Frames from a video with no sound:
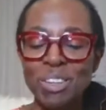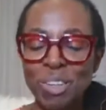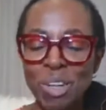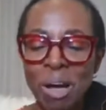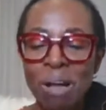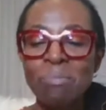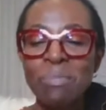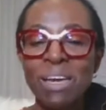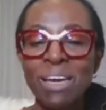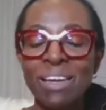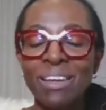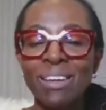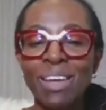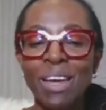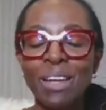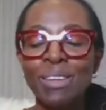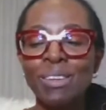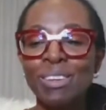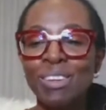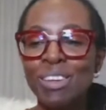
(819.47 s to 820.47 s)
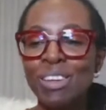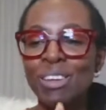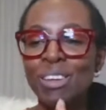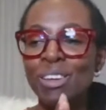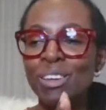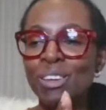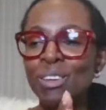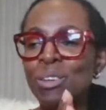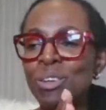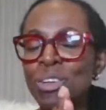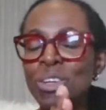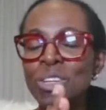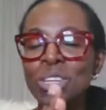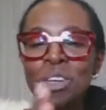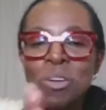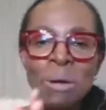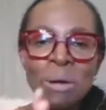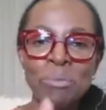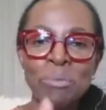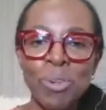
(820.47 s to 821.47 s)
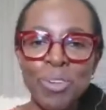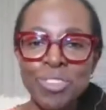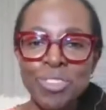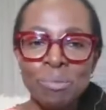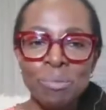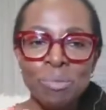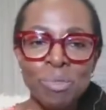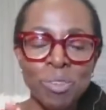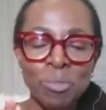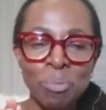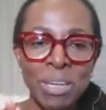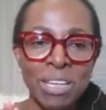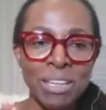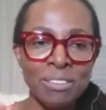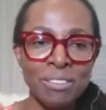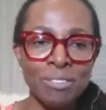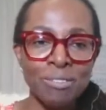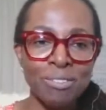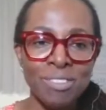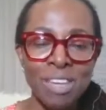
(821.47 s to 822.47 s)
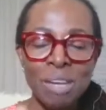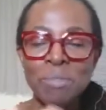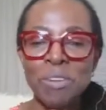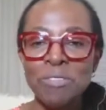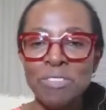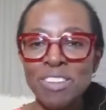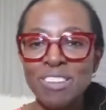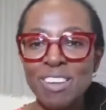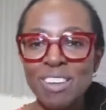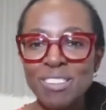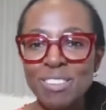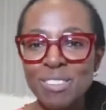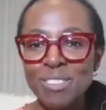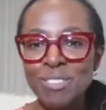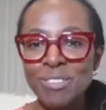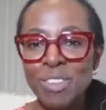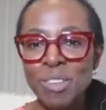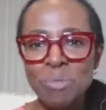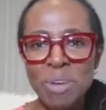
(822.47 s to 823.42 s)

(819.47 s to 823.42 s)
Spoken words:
you come in and you may watch some speaker demo videos,